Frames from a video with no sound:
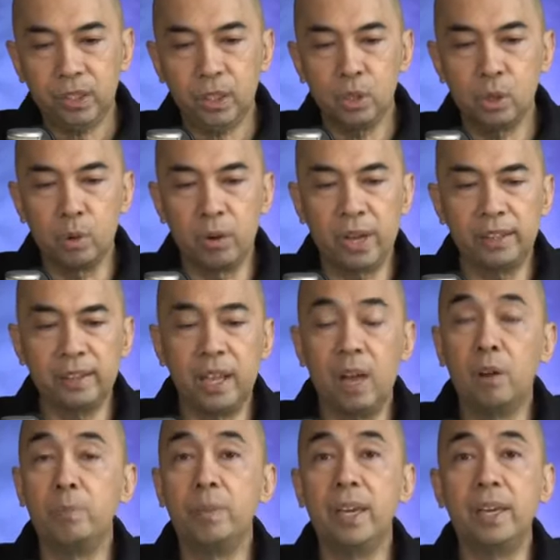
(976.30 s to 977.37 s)
So right
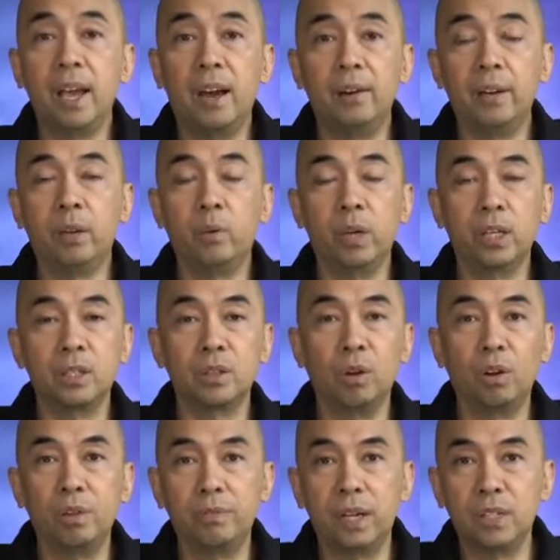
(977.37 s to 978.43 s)
now, may I request
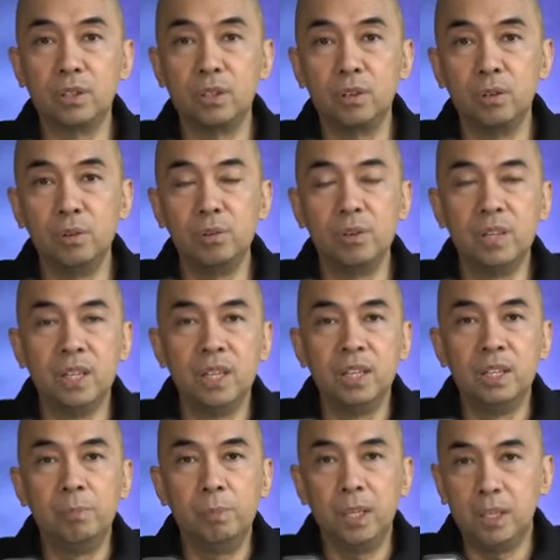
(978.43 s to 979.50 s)
all of us to
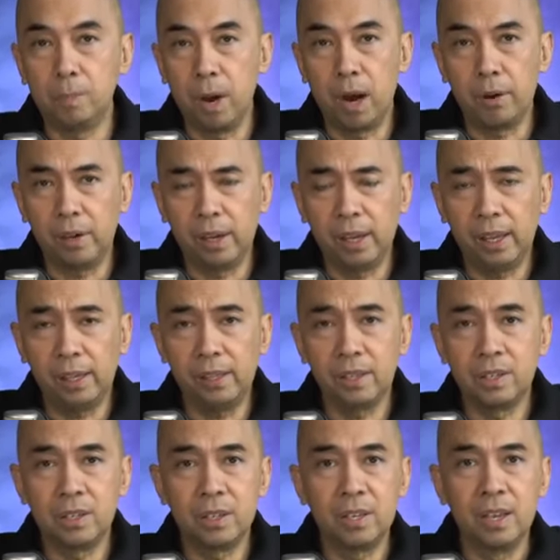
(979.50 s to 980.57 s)
please bow our
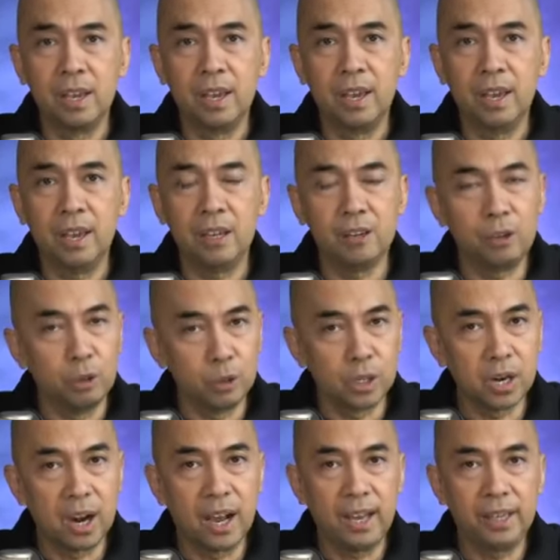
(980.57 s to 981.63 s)
heads and close
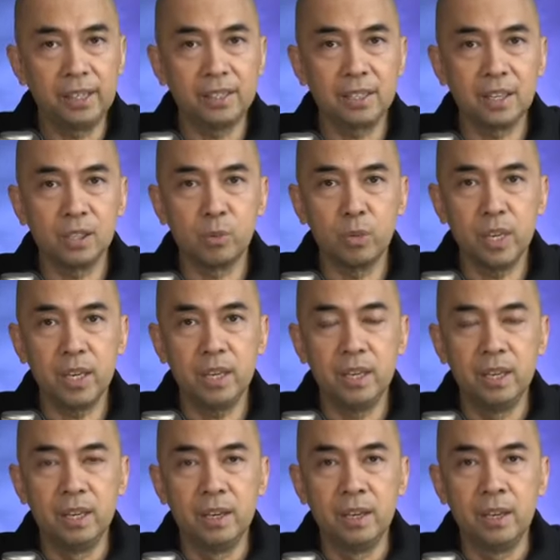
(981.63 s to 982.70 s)
our eyes as we
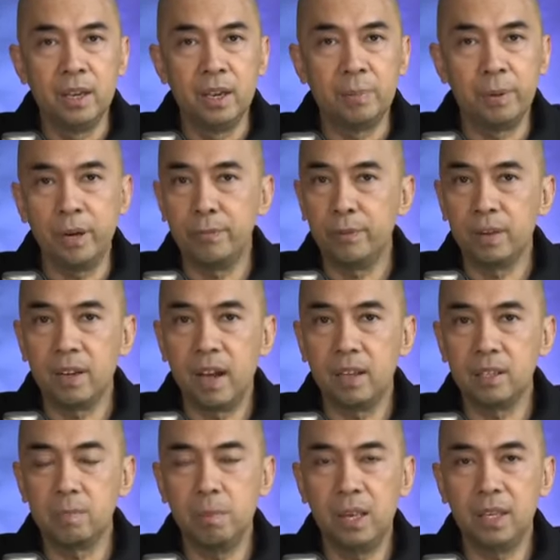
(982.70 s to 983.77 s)
pray for
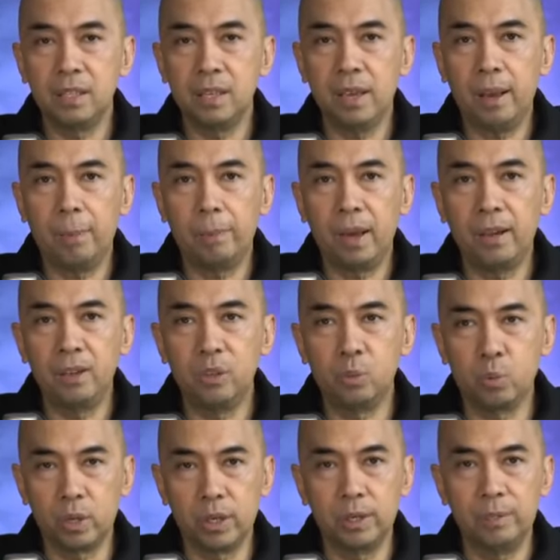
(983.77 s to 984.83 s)
God's blessing upon his
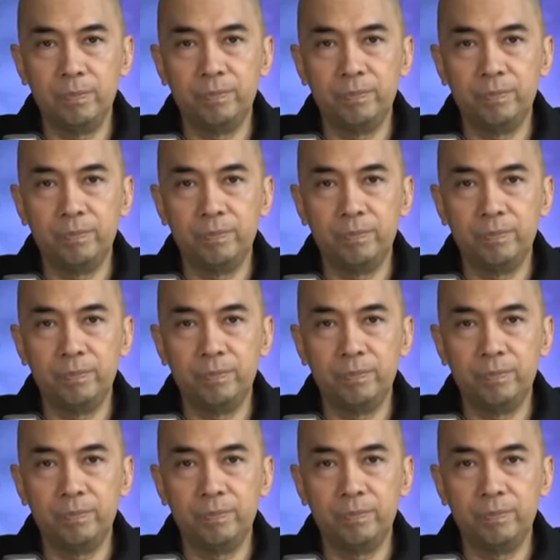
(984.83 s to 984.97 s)
word.